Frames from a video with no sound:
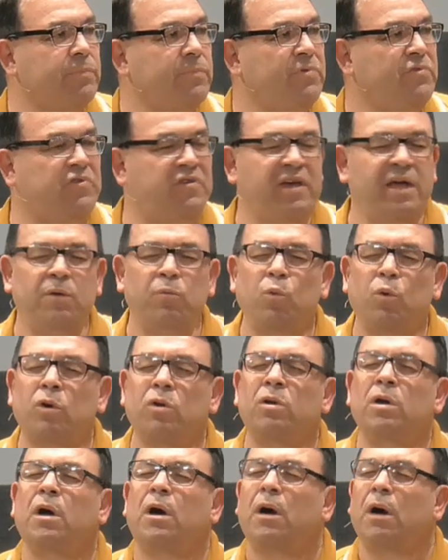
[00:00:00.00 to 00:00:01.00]
Sin will
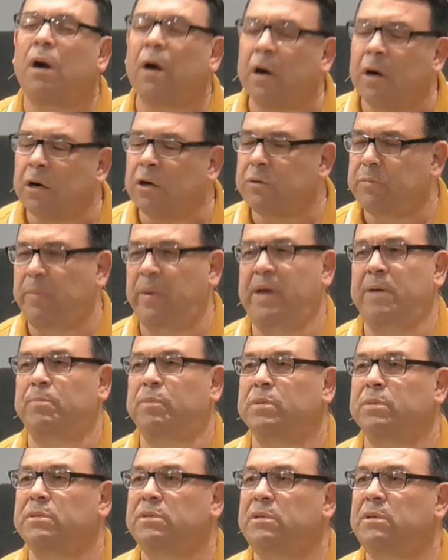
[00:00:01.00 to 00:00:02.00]
hurt people.
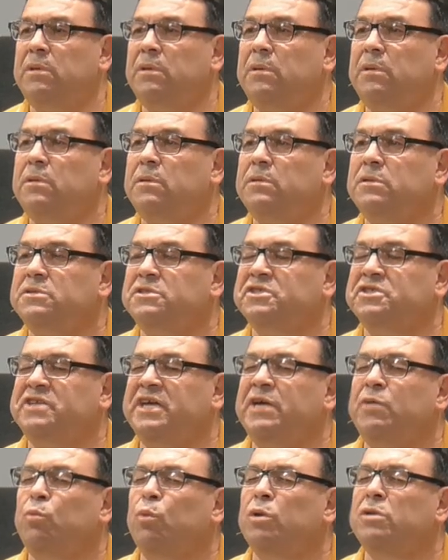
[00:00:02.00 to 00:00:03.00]

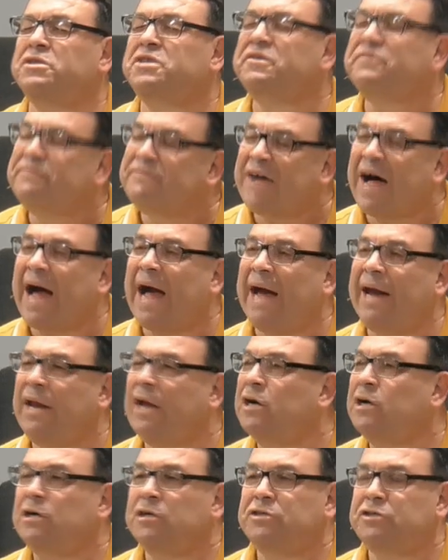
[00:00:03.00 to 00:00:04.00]
Sin will divide
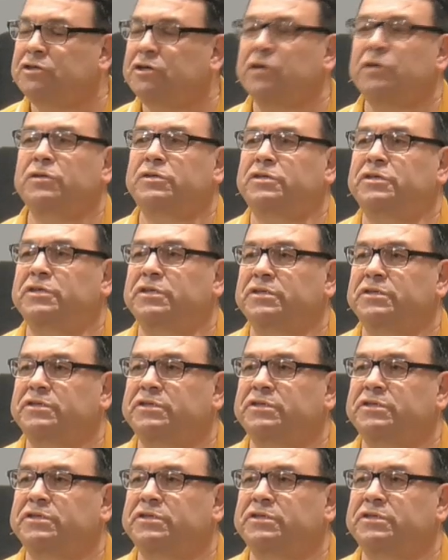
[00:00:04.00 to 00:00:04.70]
churches.